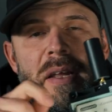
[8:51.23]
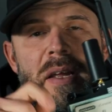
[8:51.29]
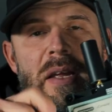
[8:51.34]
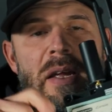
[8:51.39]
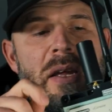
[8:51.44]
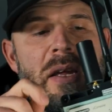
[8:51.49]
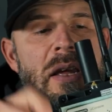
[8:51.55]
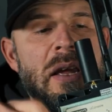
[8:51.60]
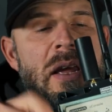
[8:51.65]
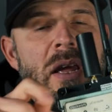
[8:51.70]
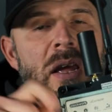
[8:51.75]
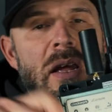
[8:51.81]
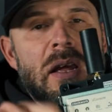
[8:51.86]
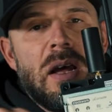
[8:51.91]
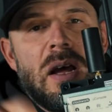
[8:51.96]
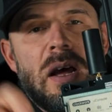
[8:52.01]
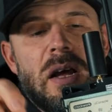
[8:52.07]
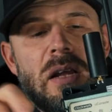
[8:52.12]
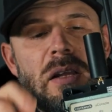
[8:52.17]
the
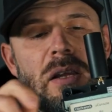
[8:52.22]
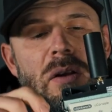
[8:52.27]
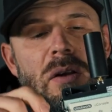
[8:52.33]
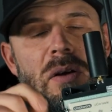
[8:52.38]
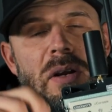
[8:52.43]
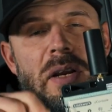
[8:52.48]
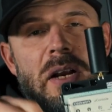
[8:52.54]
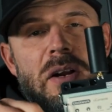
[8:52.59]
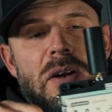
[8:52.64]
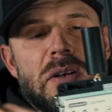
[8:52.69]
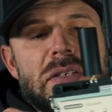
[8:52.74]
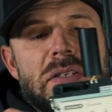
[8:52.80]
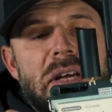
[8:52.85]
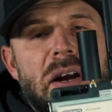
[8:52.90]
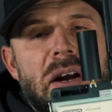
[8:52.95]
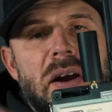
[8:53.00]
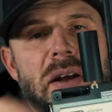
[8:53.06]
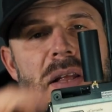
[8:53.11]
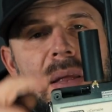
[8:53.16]
uh, little connectors
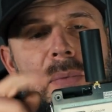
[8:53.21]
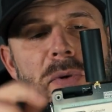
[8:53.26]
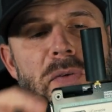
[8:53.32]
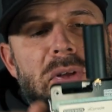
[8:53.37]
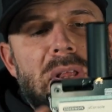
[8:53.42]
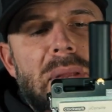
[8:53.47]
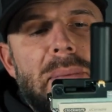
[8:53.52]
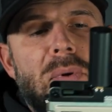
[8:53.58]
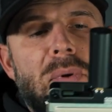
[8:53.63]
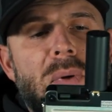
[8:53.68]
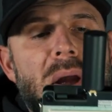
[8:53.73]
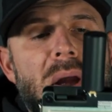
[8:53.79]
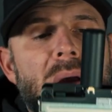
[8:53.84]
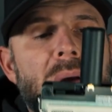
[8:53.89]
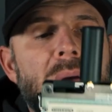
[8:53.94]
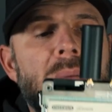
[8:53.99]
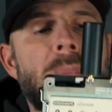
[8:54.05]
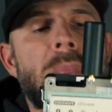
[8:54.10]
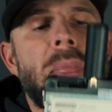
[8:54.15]
there and then moving them
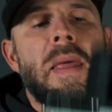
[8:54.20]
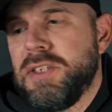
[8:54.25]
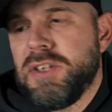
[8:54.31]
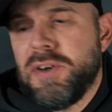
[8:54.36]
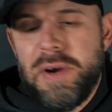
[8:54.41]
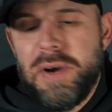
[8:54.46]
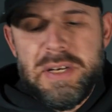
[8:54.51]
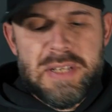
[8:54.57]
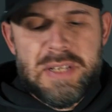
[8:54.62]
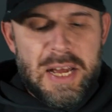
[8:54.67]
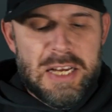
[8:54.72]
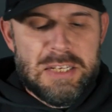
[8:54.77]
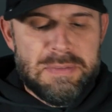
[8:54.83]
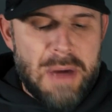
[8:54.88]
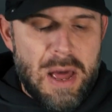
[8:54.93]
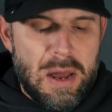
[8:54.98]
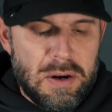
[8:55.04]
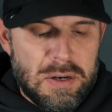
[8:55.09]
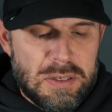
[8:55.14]
around. Screen size
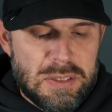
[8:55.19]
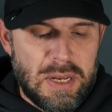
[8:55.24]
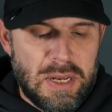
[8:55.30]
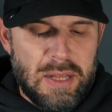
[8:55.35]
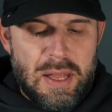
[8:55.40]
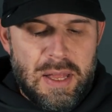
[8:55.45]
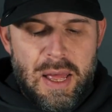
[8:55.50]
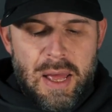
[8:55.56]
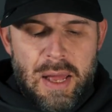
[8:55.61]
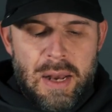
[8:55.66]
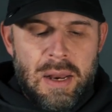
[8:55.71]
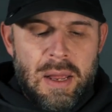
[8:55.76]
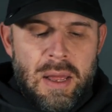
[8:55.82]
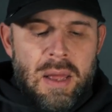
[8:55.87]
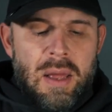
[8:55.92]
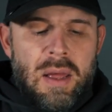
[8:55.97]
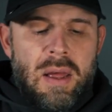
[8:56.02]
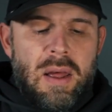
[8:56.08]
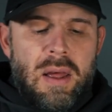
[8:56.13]
matters. And then
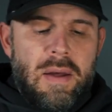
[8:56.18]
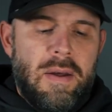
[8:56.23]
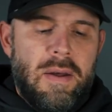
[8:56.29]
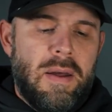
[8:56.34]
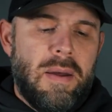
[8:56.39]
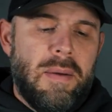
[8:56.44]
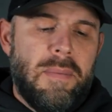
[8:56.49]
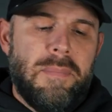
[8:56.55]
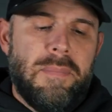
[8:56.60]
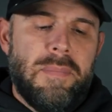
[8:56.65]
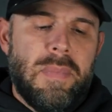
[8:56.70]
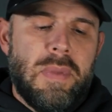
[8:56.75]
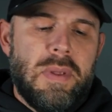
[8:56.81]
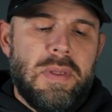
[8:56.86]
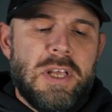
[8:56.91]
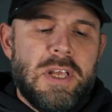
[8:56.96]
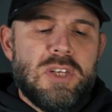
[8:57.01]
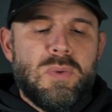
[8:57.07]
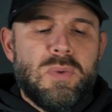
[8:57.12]
um,
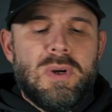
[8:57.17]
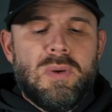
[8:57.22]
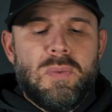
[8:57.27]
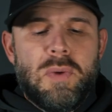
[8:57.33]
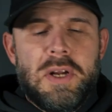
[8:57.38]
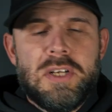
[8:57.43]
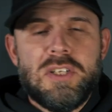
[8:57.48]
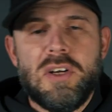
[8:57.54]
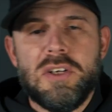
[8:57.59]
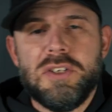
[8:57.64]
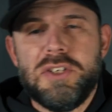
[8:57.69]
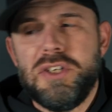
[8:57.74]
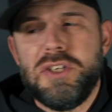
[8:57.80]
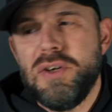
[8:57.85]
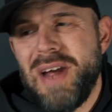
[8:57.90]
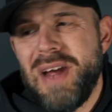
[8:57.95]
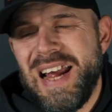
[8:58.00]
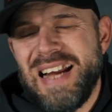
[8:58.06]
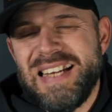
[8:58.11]
this one runs on
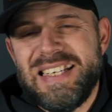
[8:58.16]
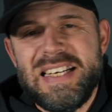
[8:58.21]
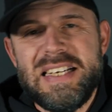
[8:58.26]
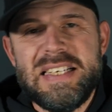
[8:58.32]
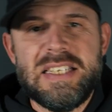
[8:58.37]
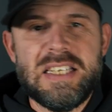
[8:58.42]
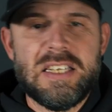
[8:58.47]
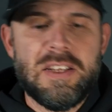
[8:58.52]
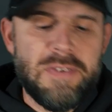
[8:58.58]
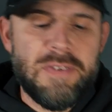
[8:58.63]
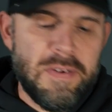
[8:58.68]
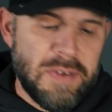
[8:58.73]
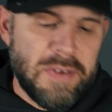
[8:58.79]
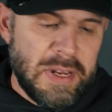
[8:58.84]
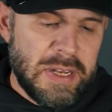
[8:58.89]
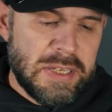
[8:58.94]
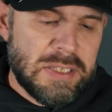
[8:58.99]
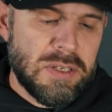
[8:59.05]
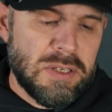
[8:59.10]
two
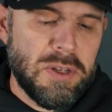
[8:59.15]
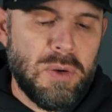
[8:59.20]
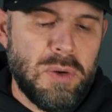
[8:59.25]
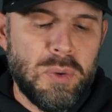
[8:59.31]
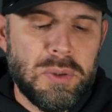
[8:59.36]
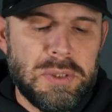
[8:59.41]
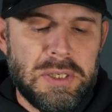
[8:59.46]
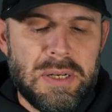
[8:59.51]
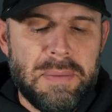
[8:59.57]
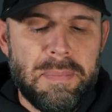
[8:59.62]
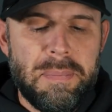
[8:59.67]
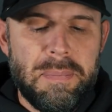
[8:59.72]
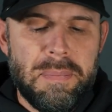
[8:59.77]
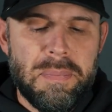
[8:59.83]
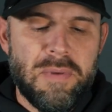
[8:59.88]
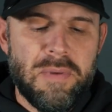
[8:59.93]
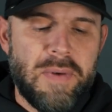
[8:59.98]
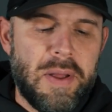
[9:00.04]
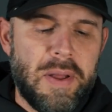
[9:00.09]
18650s, so you will need to
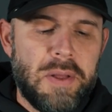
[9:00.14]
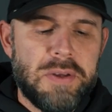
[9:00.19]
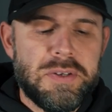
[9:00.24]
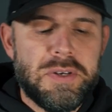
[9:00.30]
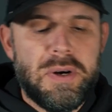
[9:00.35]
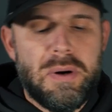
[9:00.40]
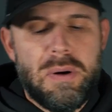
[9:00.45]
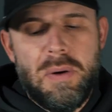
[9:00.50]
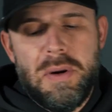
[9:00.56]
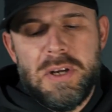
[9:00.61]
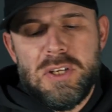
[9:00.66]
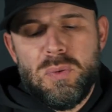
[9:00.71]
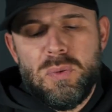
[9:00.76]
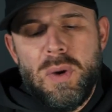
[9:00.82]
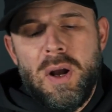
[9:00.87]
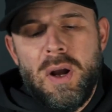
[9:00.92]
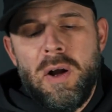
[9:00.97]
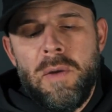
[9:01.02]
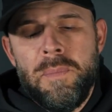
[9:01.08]
provide those on your own as
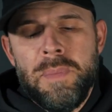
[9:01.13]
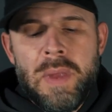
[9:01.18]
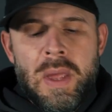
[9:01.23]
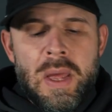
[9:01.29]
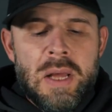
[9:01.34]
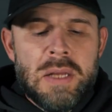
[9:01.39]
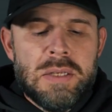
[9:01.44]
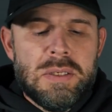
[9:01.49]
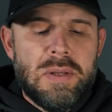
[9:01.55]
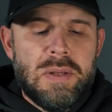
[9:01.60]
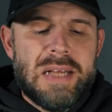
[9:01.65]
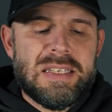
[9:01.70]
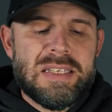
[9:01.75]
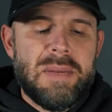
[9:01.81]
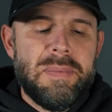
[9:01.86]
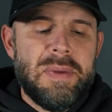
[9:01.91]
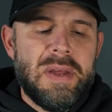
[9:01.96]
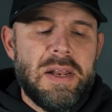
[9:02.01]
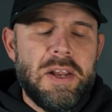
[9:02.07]
well. So that's
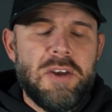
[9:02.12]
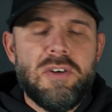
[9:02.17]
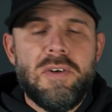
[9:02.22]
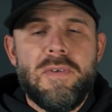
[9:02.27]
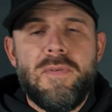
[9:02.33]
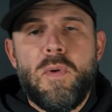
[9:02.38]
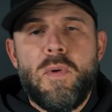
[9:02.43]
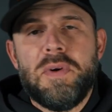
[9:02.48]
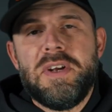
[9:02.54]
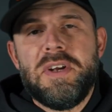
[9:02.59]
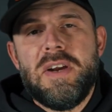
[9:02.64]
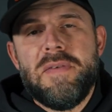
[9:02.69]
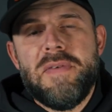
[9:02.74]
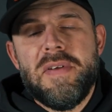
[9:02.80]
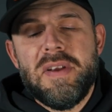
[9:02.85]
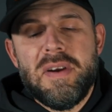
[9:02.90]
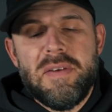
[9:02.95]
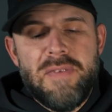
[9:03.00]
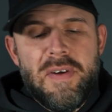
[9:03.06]
going to be an additional $14,
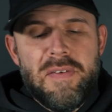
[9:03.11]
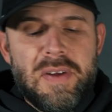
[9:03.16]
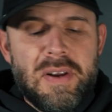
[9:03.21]
$15.